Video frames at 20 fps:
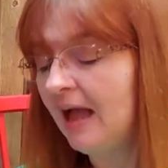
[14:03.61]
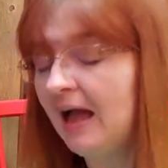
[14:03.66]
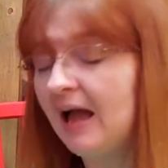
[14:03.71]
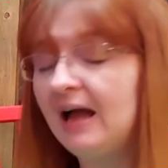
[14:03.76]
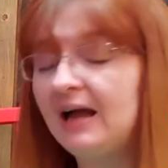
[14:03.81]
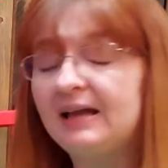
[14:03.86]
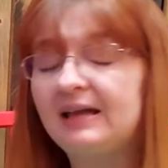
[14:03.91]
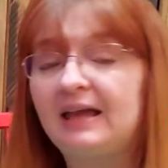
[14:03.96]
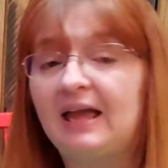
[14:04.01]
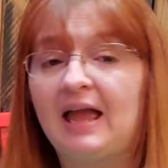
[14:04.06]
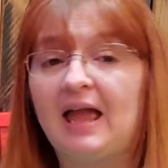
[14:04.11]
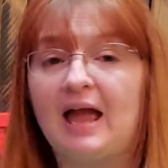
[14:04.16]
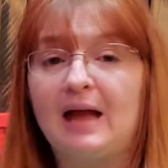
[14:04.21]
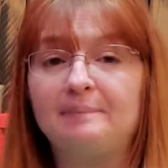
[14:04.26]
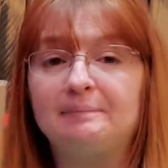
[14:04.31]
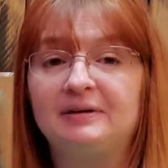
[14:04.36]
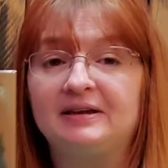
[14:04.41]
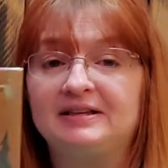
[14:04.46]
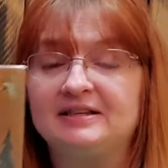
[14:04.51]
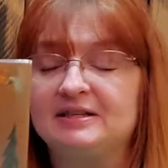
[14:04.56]
A
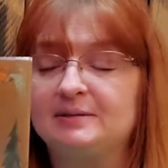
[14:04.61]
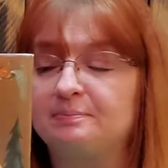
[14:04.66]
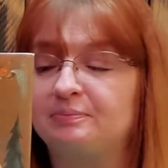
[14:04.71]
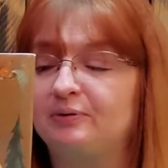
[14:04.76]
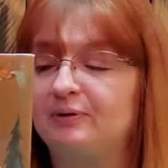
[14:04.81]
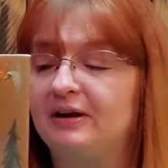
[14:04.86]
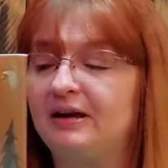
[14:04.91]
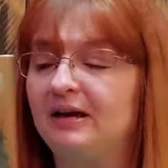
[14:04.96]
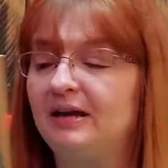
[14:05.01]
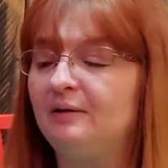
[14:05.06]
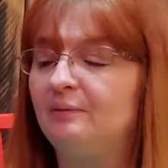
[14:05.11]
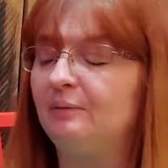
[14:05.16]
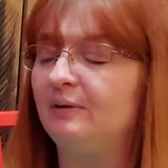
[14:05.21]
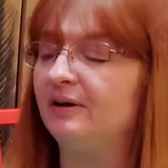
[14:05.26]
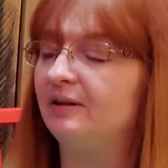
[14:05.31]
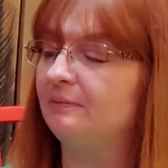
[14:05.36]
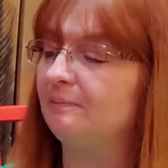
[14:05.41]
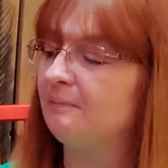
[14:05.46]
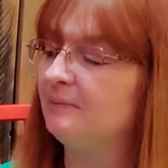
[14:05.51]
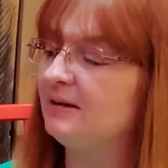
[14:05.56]
camping spree
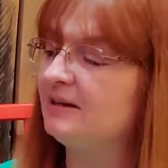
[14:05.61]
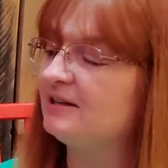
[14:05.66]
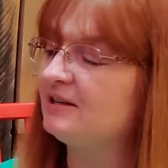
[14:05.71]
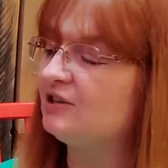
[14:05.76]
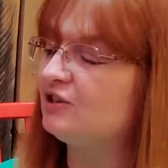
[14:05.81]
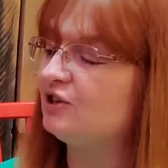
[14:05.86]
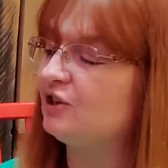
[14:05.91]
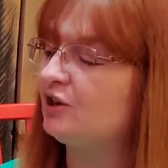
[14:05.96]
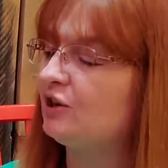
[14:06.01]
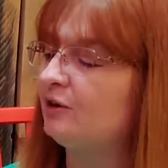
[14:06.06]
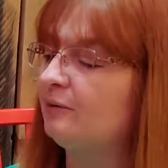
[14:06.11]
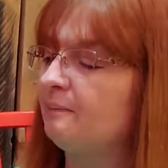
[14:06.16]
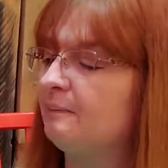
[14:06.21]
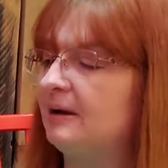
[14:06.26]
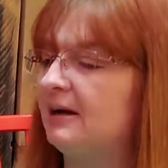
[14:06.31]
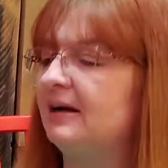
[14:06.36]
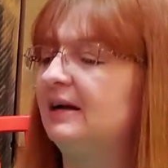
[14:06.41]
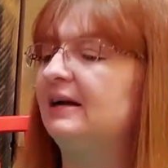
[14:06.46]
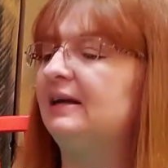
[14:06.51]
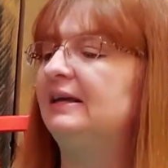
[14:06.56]
with Mr.
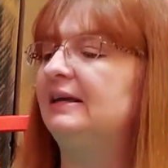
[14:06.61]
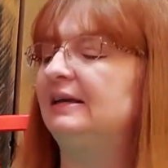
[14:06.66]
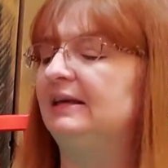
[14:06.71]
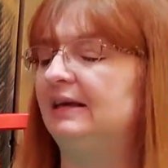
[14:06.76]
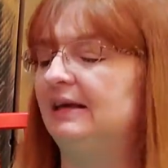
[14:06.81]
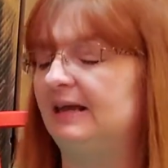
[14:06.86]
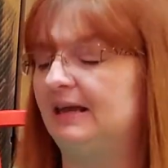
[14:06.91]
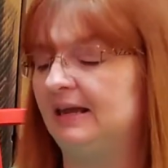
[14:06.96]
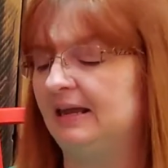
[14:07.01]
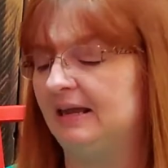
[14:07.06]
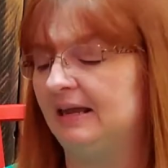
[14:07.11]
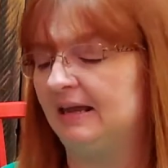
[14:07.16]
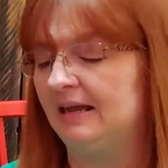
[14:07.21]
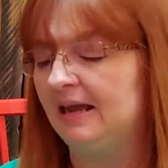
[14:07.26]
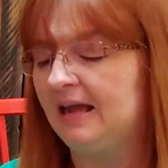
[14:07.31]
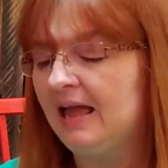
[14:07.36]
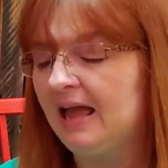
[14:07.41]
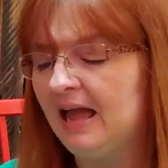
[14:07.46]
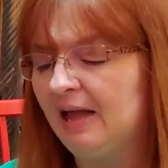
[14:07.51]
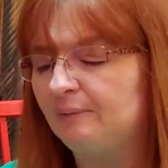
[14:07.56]

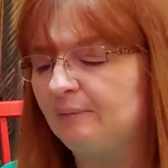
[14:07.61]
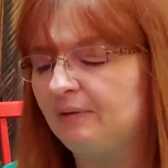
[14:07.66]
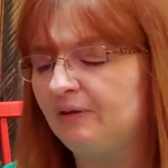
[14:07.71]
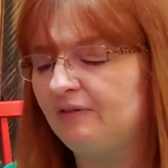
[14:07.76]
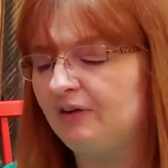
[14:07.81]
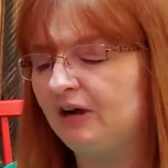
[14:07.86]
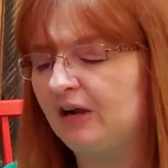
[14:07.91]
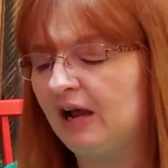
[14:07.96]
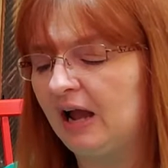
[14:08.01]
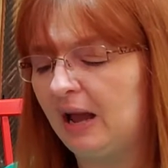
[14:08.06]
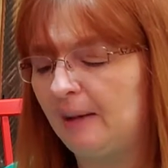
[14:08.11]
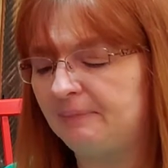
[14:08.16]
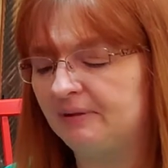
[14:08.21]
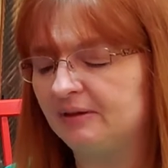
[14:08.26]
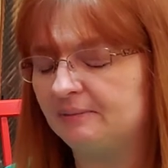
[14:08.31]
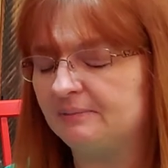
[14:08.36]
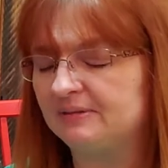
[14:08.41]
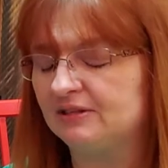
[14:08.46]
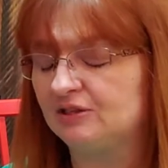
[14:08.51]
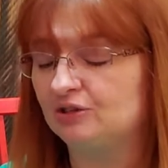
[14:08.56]
McGee. We have a couple
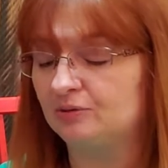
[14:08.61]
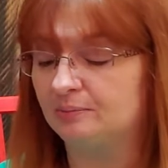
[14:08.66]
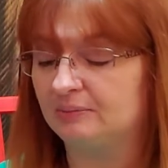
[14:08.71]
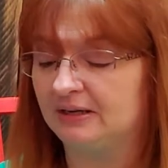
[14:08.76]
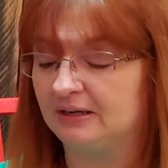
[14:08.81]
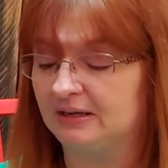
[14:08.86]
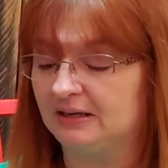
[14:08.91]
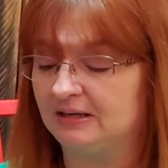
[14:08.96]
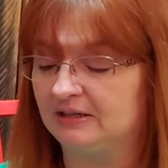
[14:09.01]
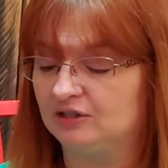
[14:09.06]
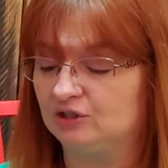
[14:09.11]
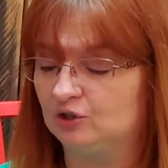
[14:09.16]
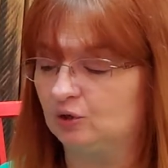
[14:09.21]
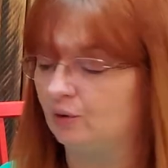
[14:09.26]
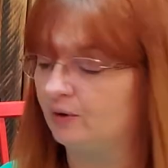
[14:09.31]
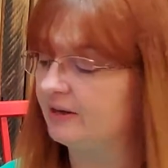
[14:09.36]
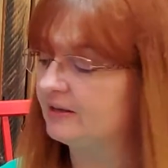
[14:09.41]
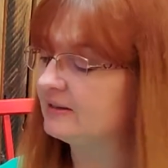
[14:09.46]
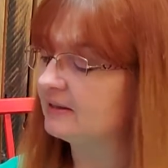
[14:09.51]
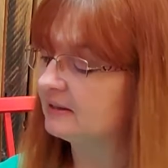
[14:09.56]
of Mr. McGee
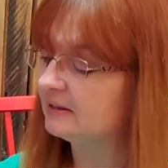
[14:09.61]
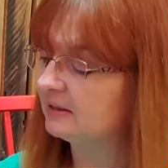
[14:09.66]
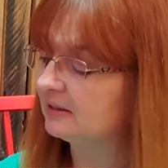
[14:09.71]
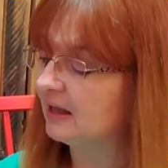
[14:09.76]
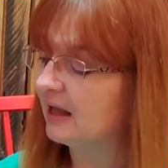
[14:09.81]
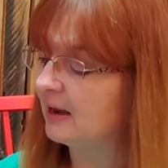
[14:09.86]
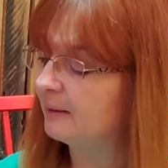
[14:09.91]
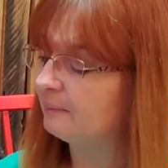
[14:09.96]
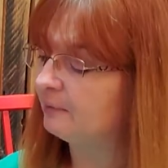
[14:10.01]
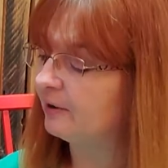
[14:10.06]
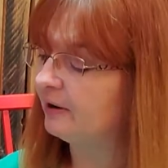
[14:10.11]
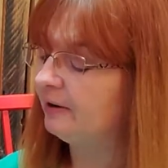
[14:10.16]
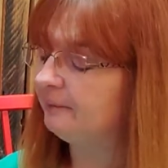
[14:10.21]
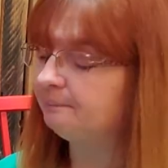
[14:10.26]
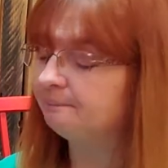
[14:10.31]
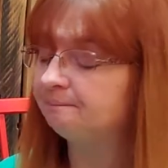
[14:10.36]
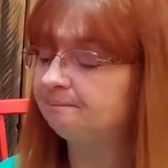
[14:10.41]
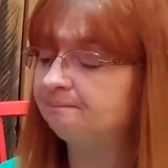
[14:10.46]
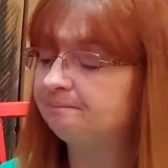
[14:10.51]
stories at the library.